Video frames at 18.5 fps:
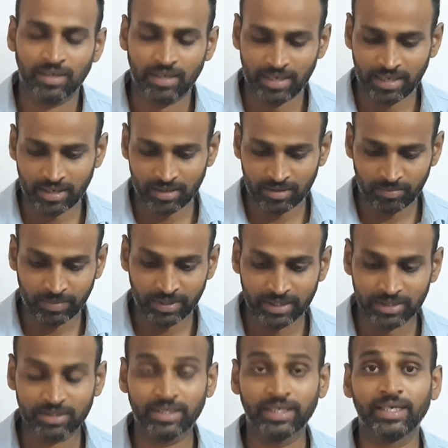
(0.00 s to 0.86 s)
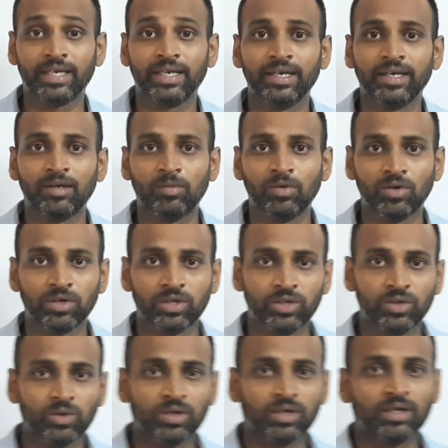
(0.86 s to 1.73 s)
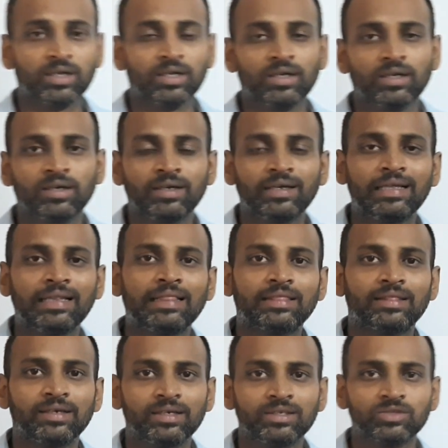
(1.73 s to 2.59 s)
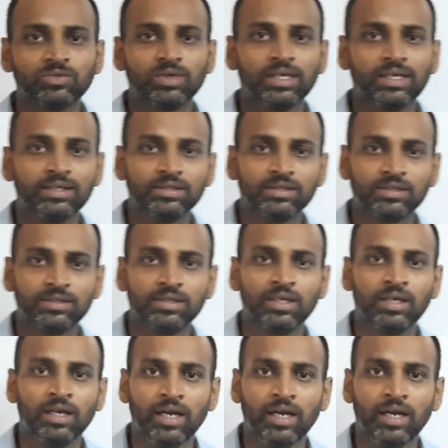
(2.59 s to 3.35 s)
and please take care about your health as well as,